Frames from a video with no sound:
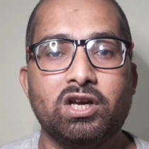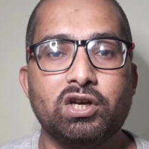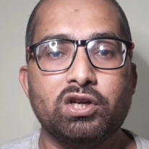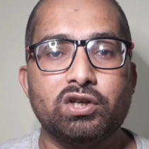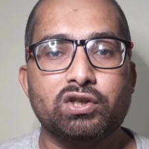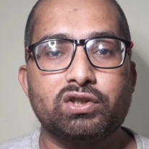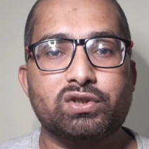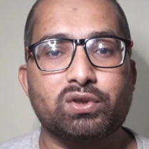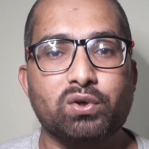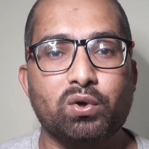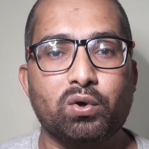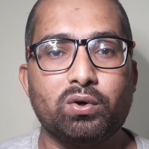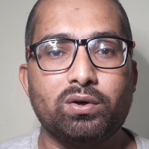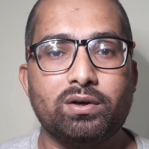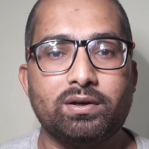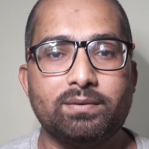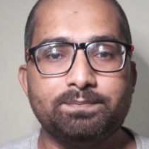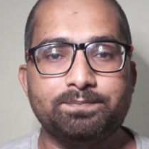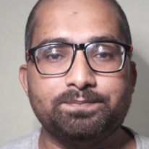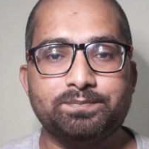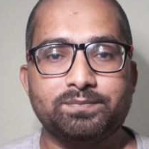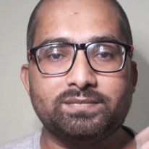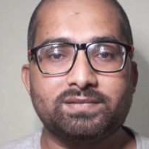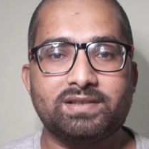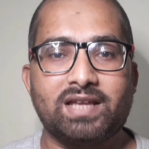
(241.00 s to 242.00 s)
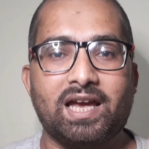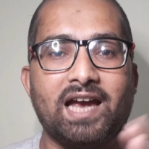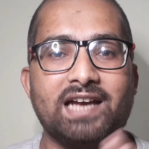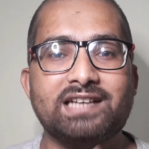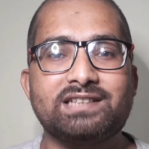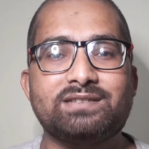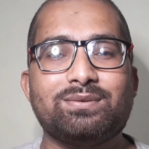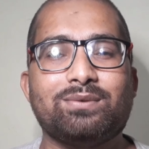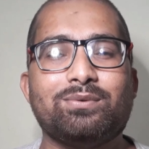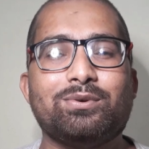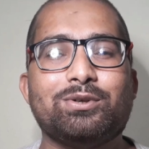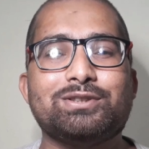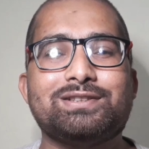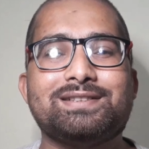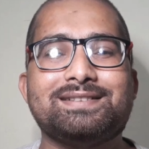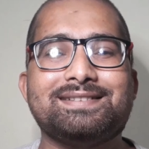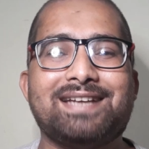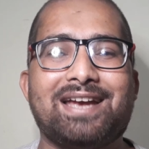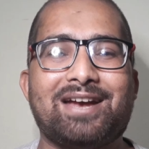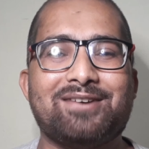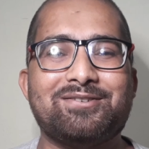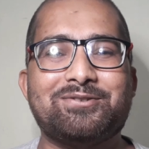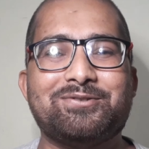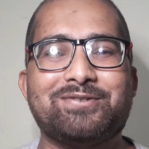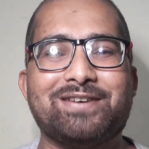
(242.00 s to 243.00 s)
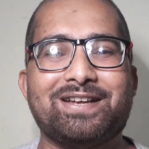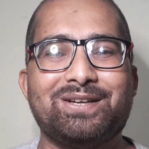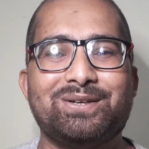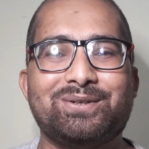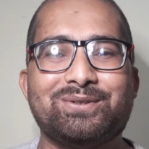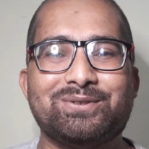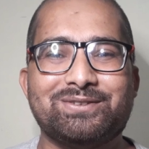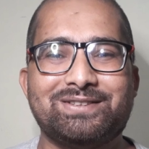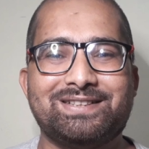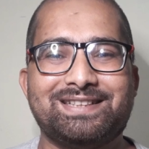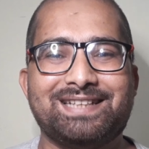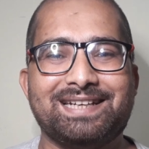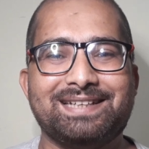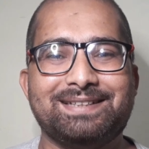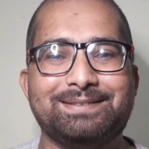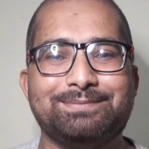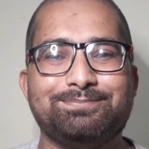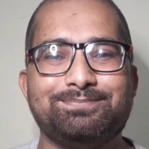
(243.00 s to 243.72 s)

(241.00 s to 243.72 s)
So thanks for watching. Have a very good day.